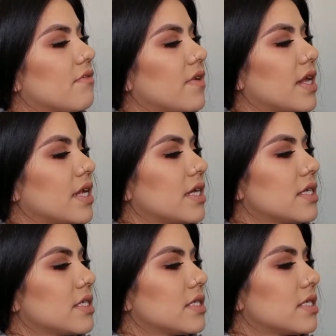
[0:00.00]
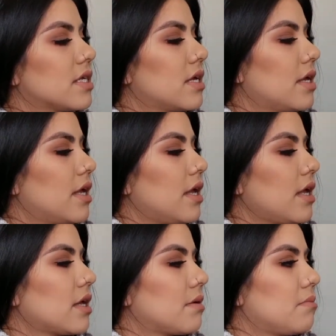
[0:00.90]
Venus
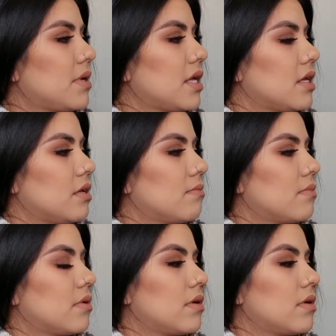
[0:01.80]
and Beam.